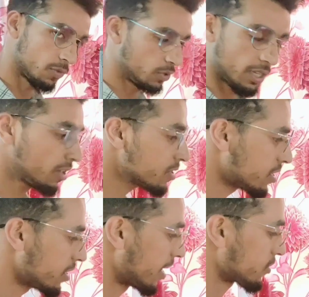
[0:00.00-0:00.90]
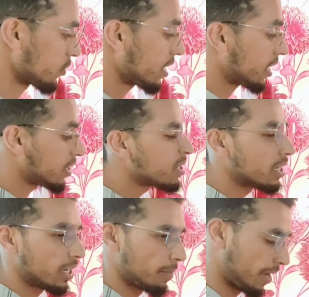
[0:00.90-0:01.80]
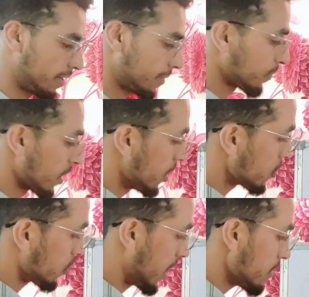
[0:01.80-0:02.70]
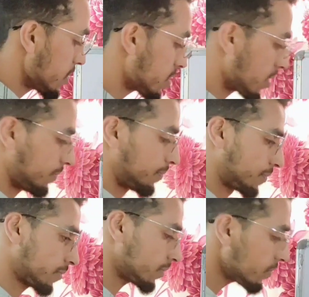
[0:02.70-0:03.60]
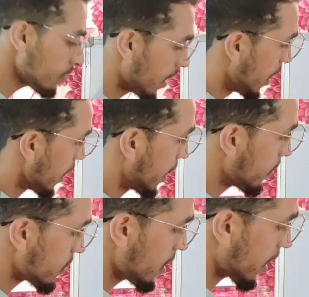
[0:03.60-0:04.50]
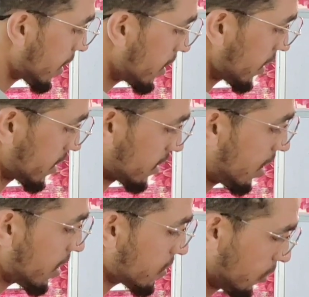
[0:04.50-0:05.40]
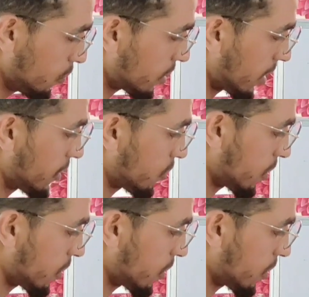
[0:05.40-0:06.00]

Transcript: but we cannot see that. So they are chemically combined. So that means here the salt solution and